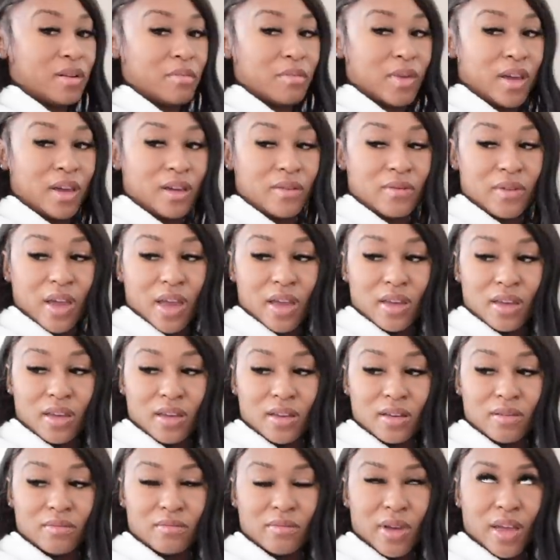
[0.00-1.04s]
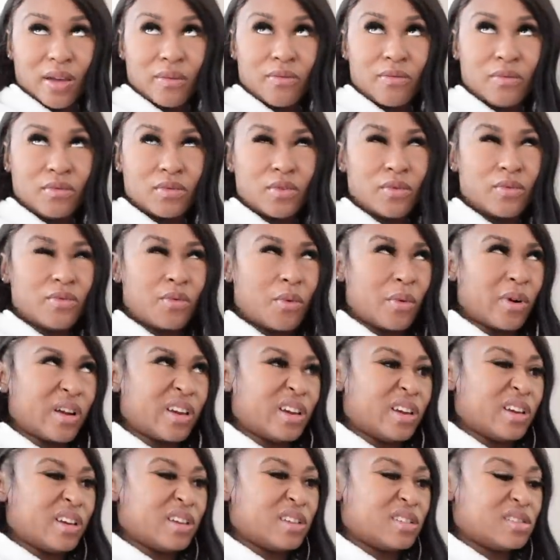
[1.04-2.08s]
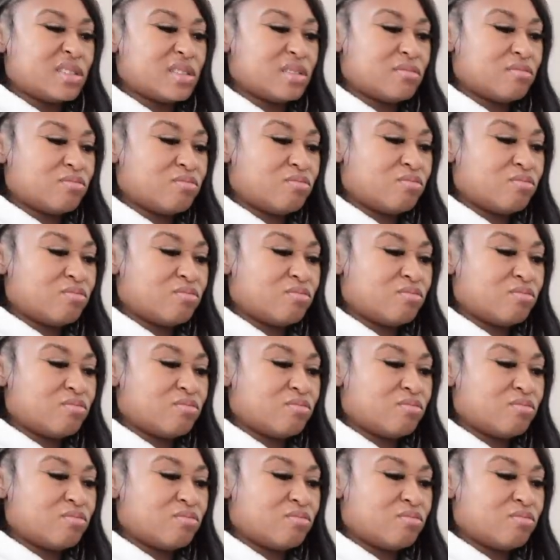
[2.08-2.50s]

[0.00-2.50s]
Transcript: need to make eight, make do four eggs.